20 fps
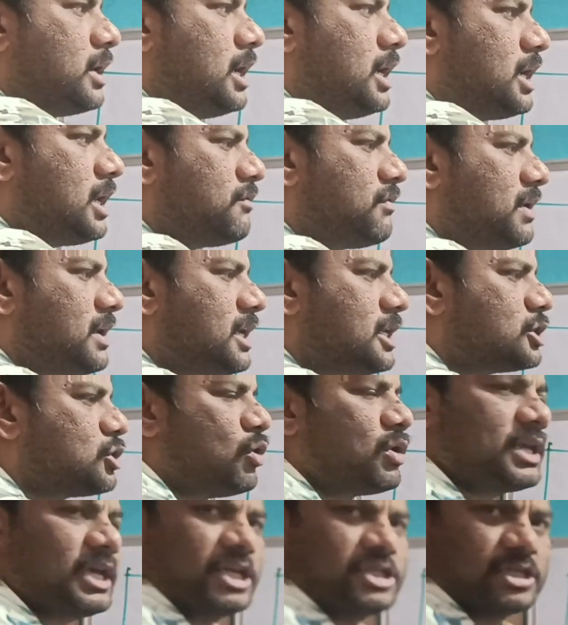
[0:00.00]
bits to identify
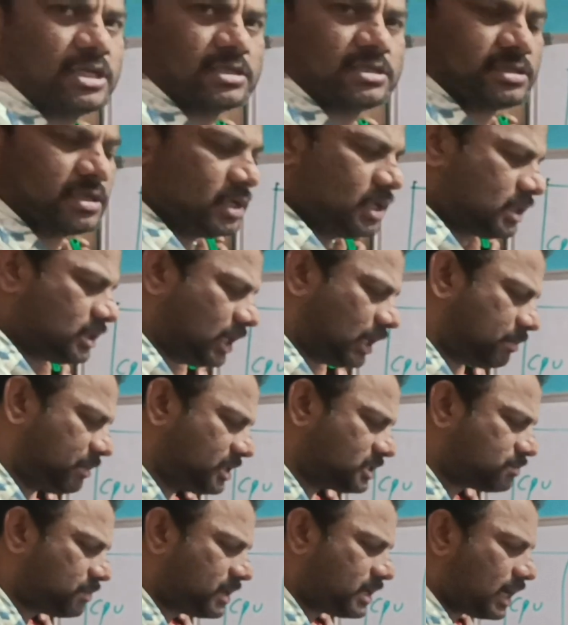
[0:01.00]
each locations.
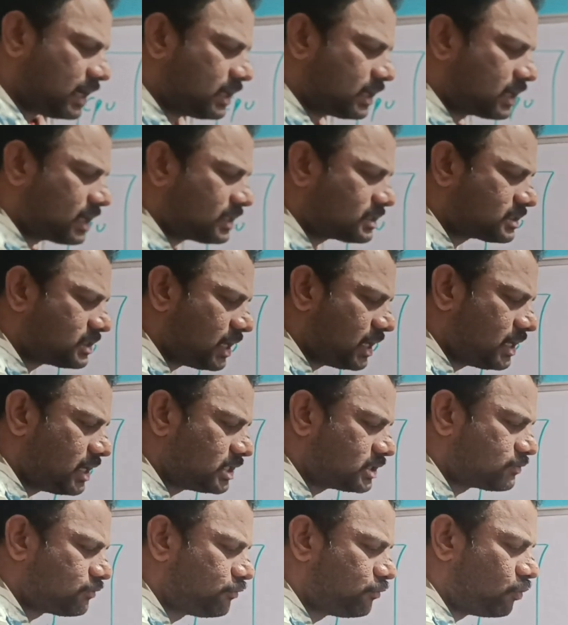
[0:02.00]
That means my
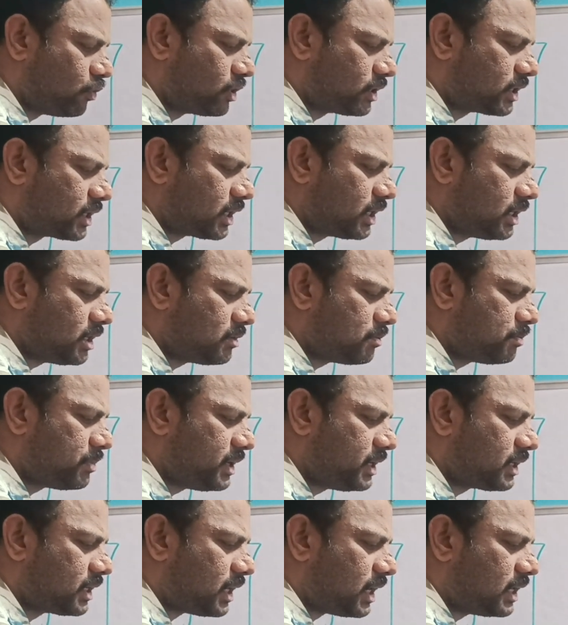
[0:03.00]
address line is
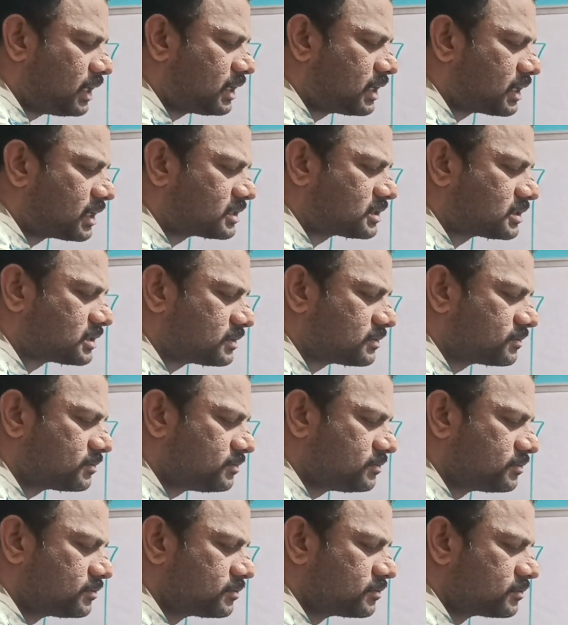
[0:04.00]
14-bit
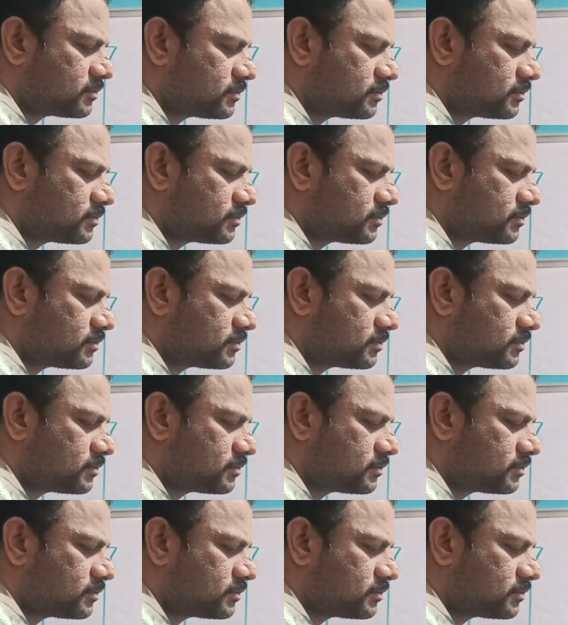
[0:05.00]
address.